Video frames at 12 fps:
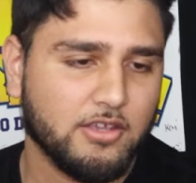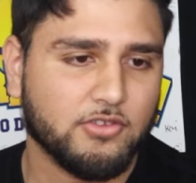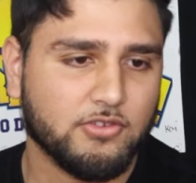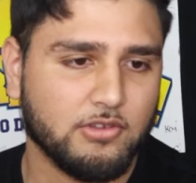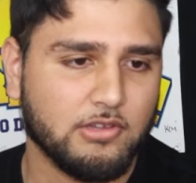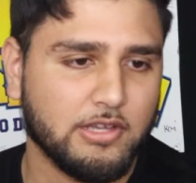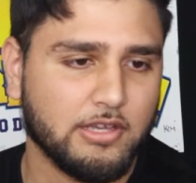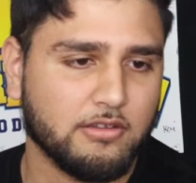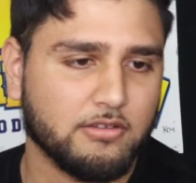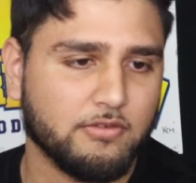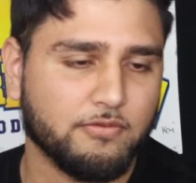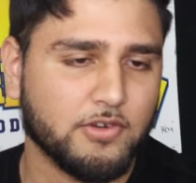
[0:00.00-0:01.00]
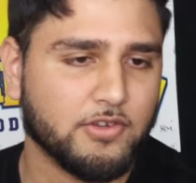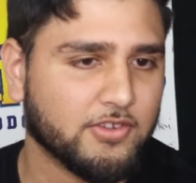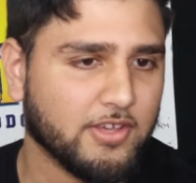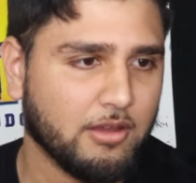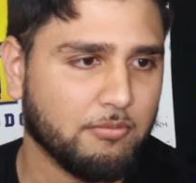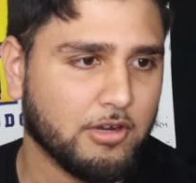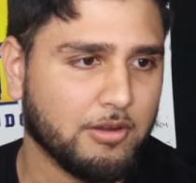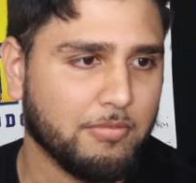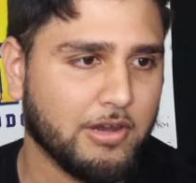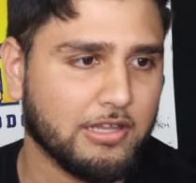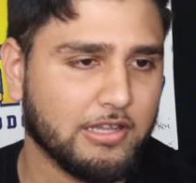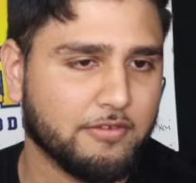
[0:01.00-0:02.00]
So like the first camera I bought,